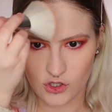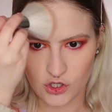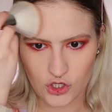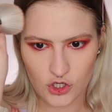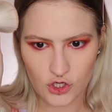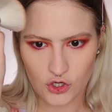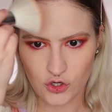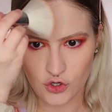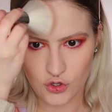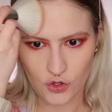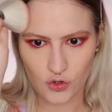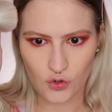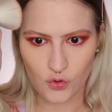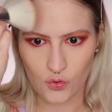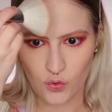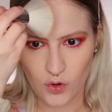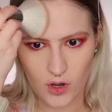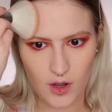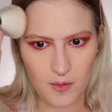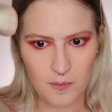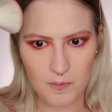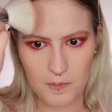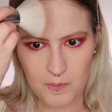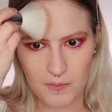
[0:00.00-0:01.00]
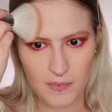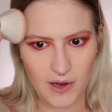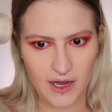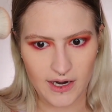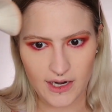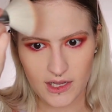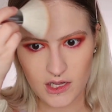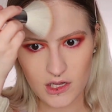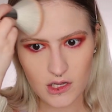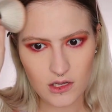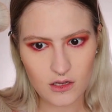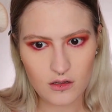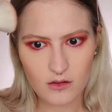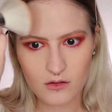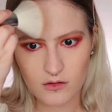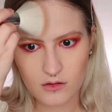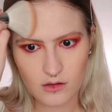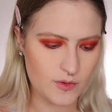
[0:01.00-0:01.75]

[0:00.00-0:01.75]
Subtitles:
too muddy,